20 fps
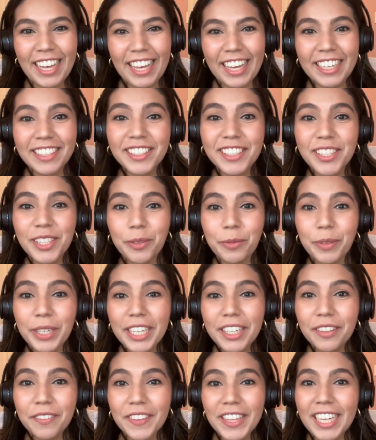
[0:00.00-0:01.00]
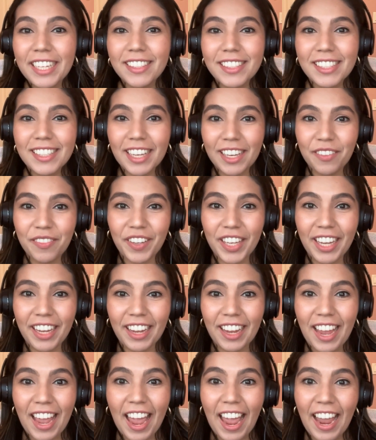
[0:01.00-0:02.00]
It's the week of
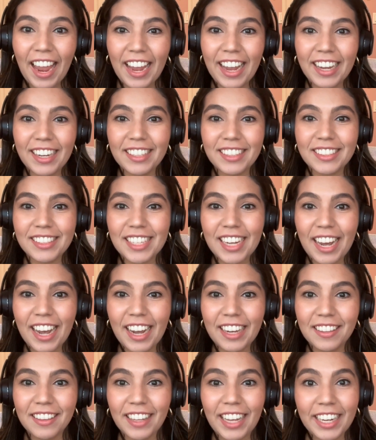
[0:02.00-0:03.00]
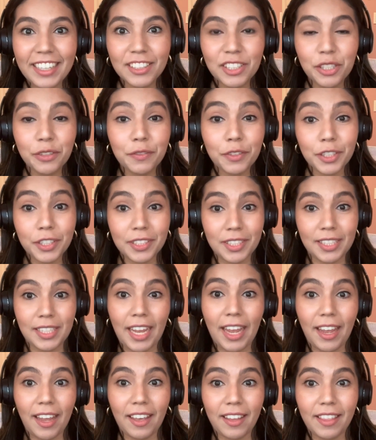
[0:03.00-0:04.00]
Thanksgiving, and I'd like to first
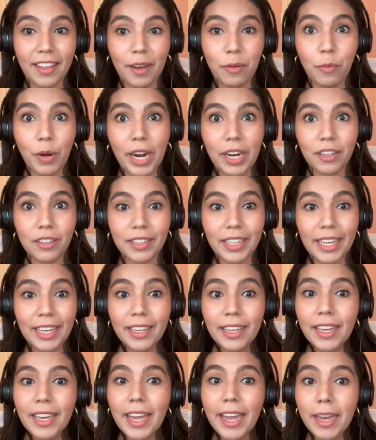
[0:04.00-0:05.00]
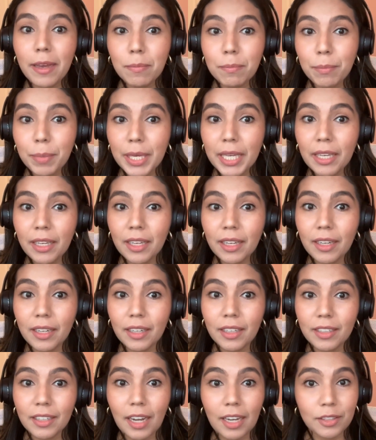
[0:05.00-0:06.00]
say that while it can be
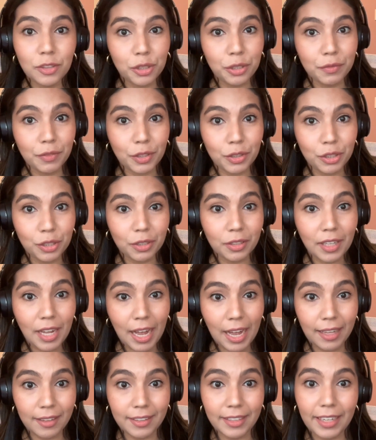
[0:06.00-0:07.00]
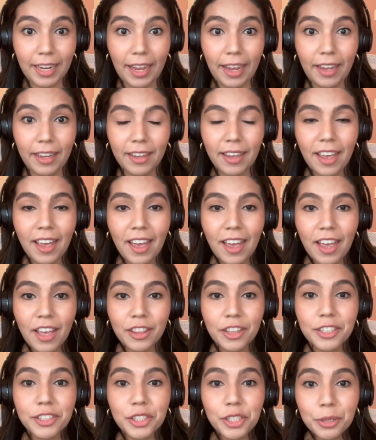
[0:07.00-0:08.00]
a controversial holiday,
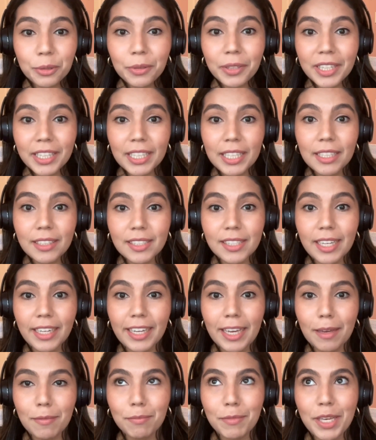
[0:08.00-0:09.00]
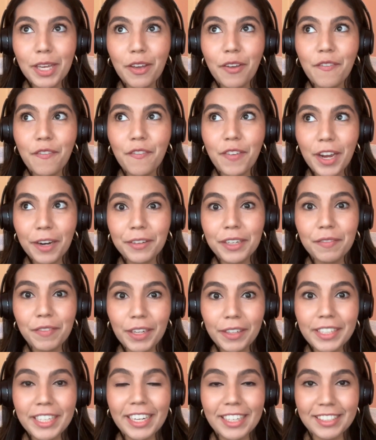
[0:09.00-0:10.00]
the two things that get me very,
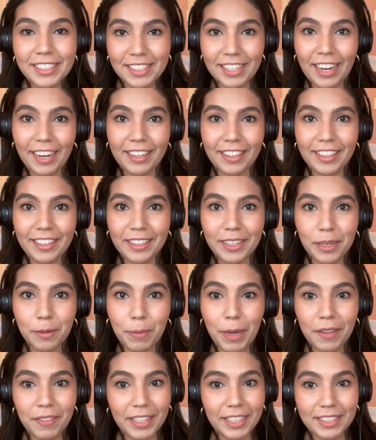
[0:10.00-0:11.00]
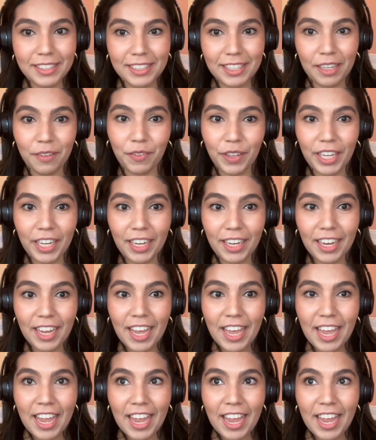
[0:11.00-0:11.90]
very excited about Thanksgiving